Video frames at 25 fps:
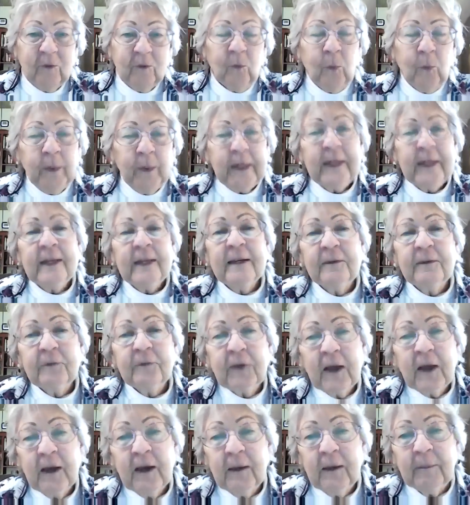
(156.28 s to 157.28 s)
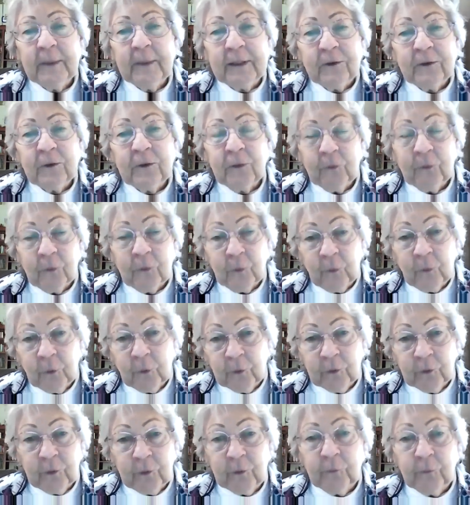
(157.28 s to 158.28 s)
We have come into the
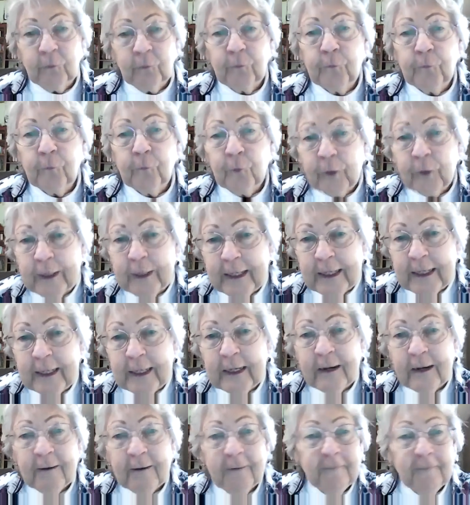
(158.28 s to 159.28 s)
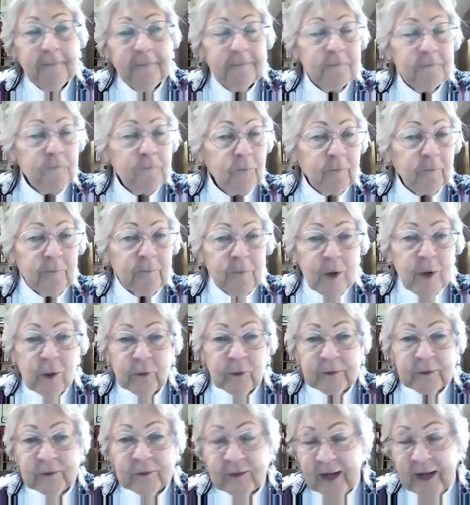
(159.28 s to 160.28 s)
world free from
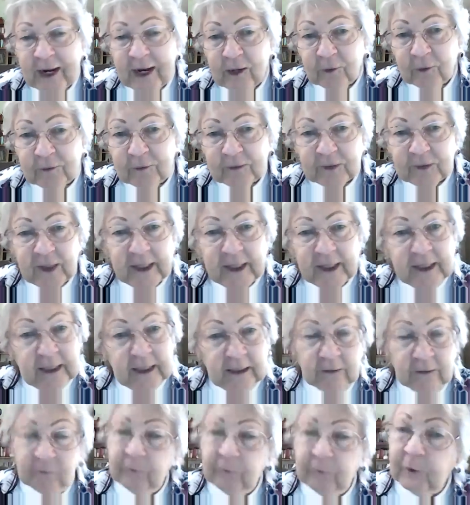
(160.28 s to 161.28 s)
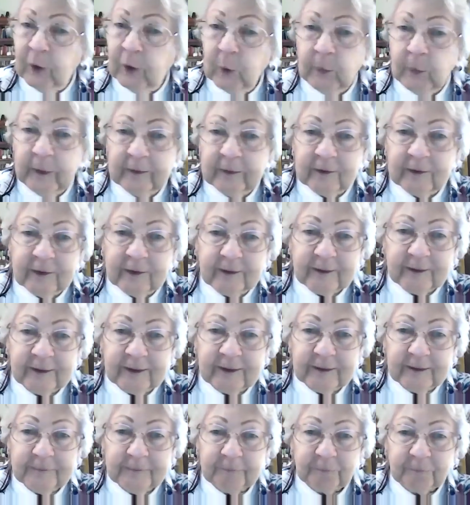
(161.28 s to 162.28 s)
most outside
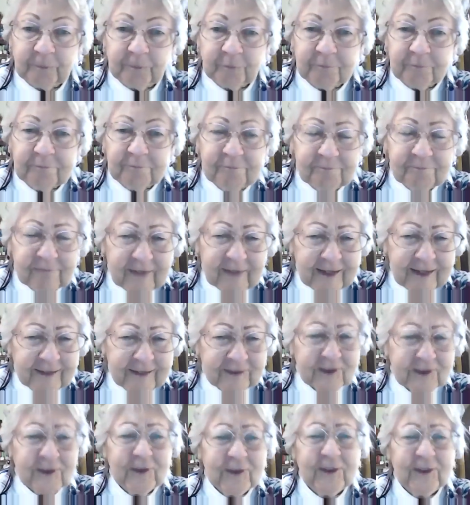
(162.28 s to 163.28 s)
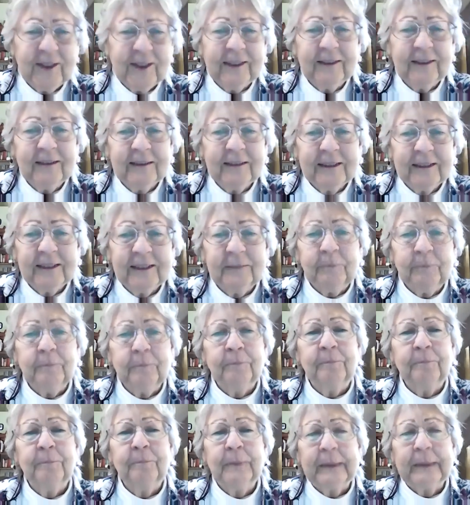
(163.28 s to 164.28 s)
influences, and still
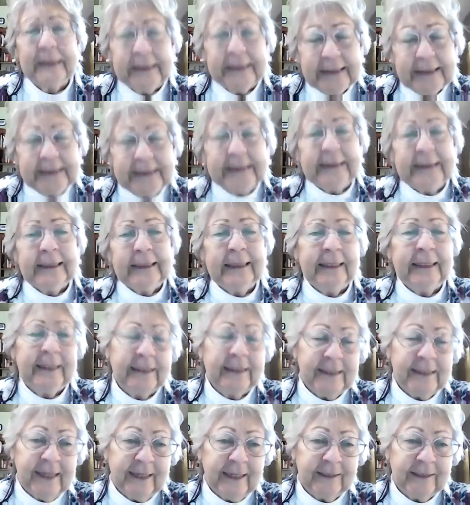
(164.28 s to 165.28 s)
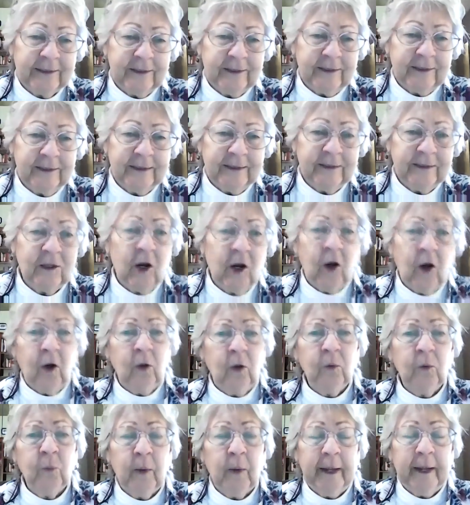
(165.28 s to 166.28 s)
completely connected in
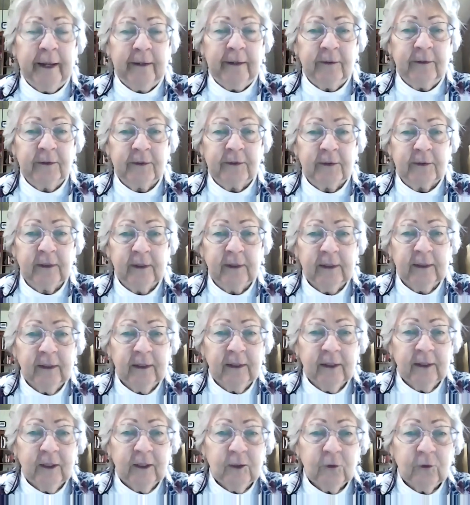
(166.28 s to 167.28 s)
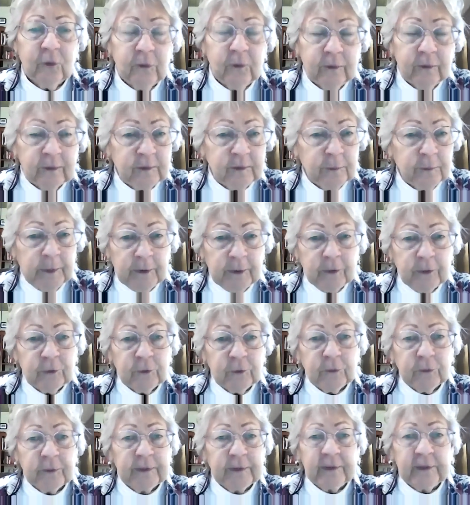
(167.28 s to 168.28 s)
all ways to the
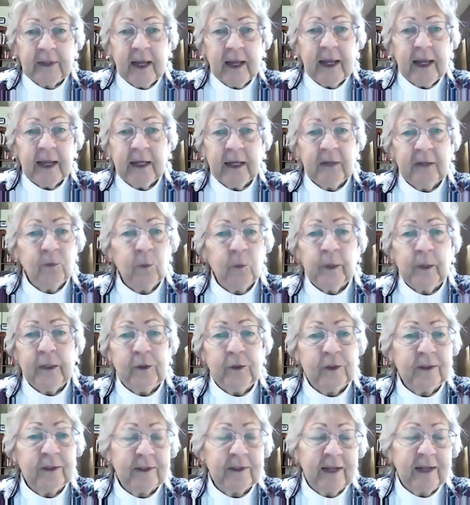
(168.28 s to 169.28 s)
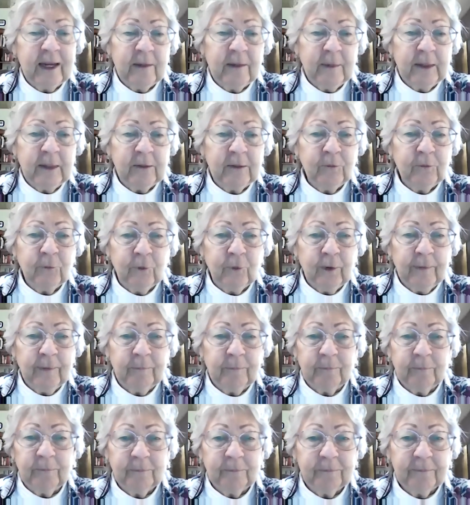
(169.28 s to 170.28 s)
spiritual side we just came in
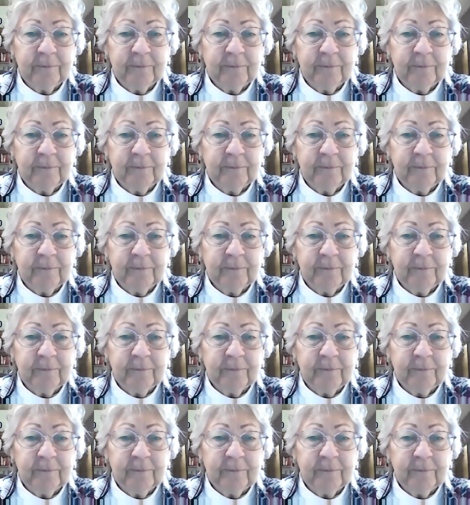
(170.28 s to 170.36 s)
from.